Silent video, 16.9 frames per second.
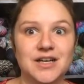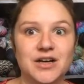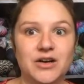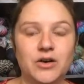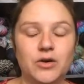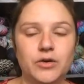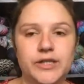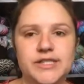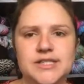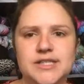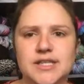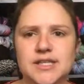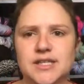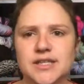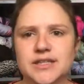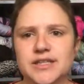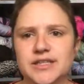oh, it's
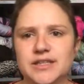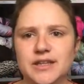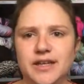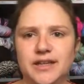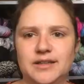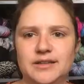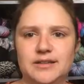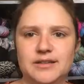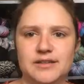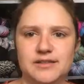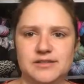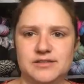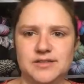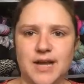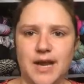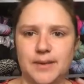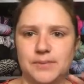the
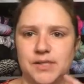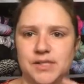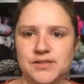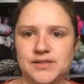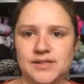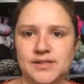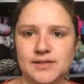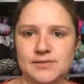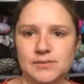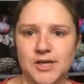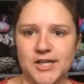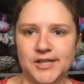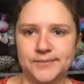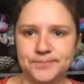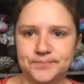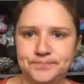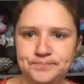diamondy one.